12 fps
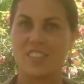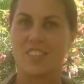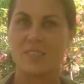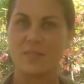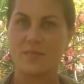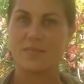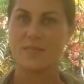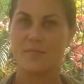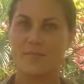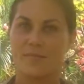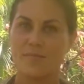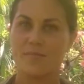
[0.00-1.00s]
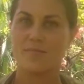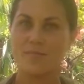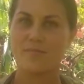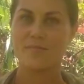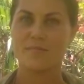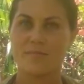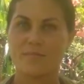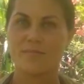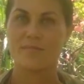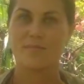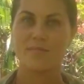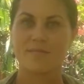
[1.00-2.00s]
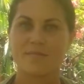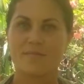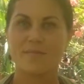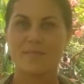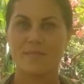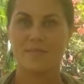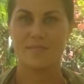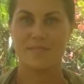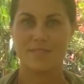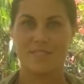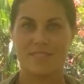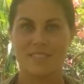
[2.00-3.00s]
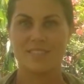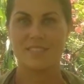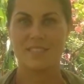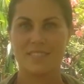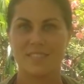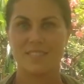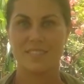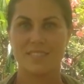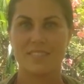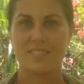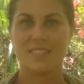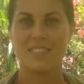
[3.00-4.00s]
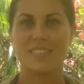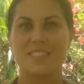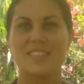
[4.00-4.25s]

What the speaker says: It's not just a healthy diet. There's a lot more to it, hey?